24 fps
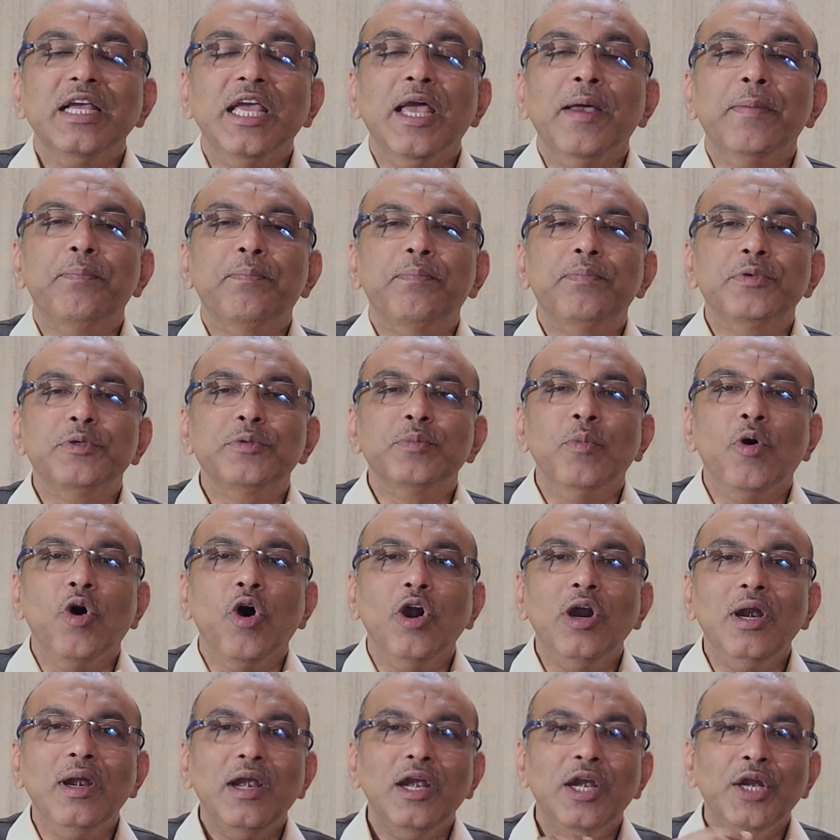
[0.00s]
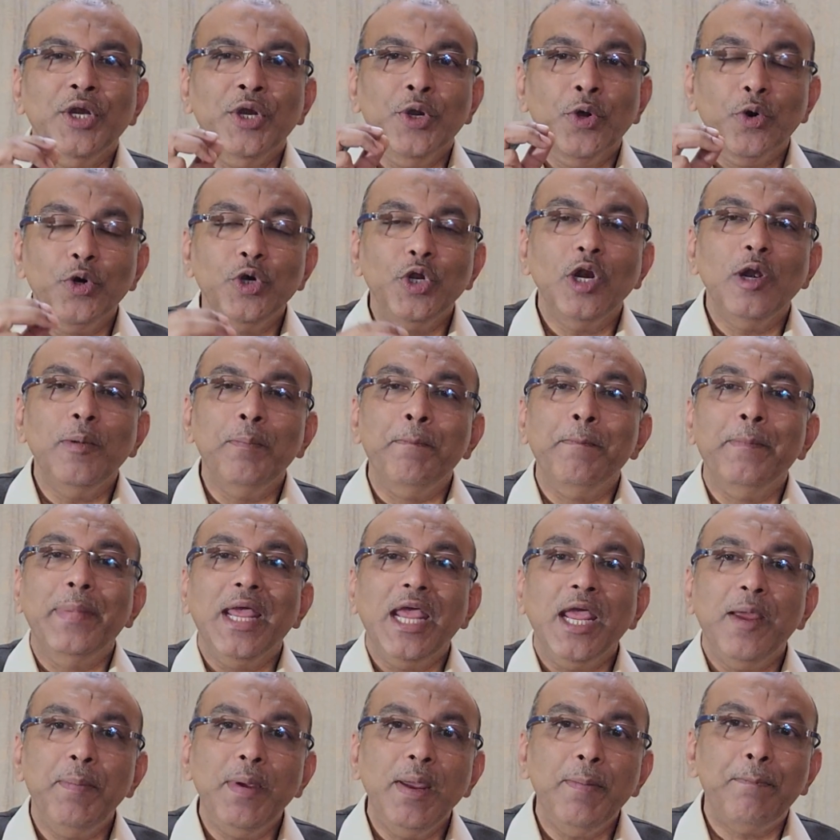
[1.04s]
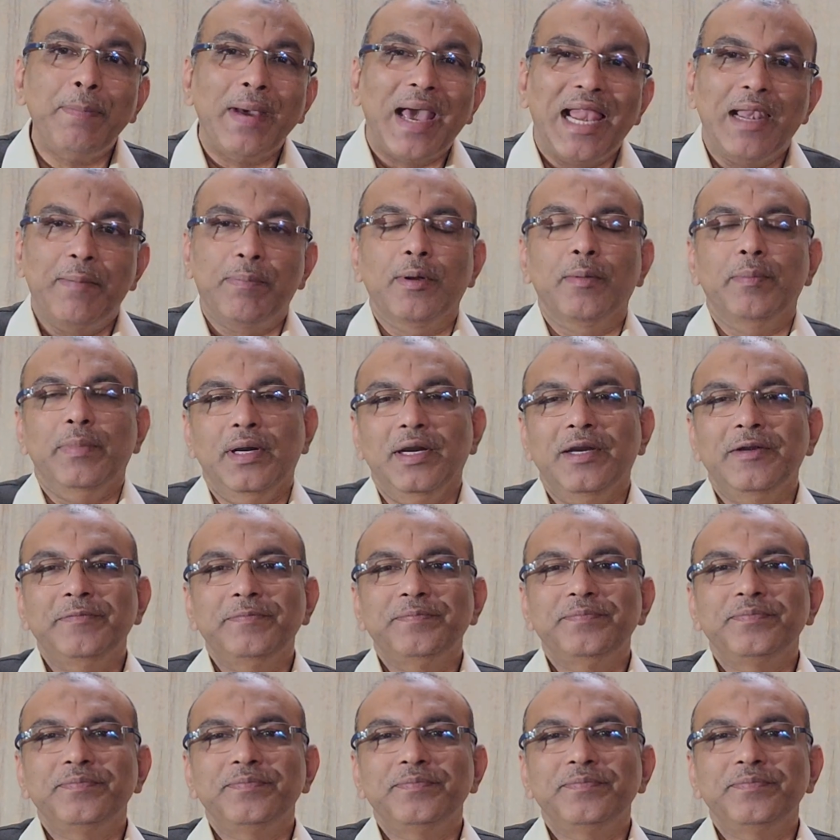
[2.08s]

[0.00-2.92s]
a small nodule may be palpable.